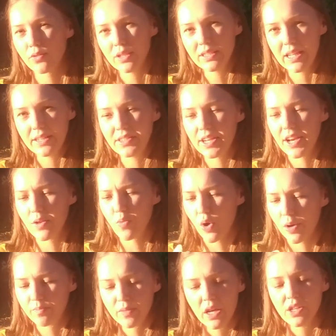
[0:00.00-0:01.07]
really taste it
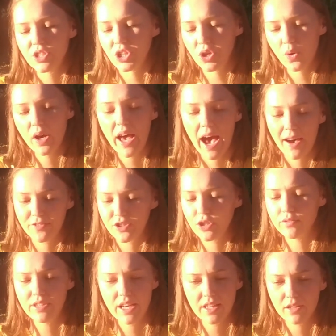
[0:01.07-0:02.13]
anymore. So you know what? After
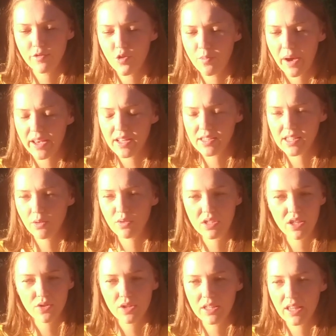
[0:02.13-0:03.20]
you've taken a few bites, it was
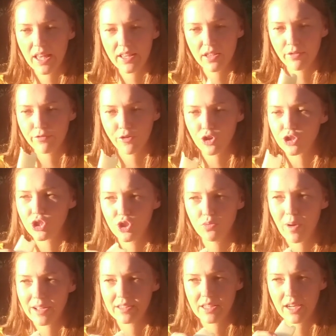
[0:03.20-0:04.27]
literally like the first 2
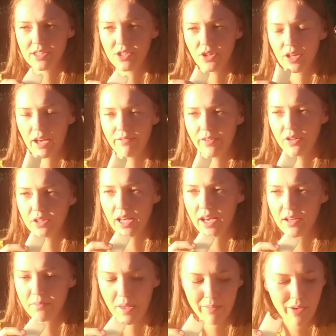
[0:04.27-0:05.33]
bites that I took, I felt
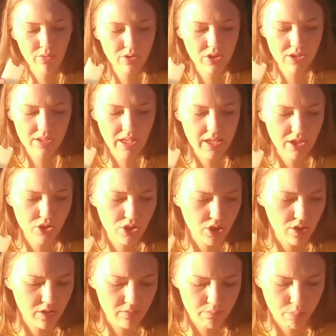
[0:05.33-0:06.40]
that. Maybe it was just like a
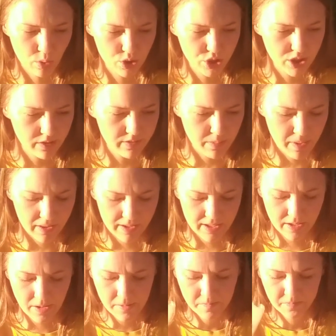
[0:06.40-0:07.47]
certain portion of the
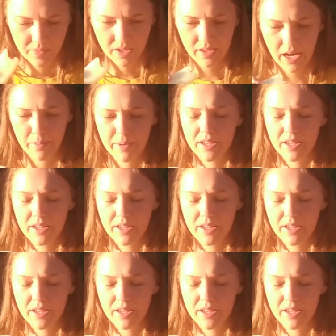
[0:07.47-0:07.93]
melon that I bit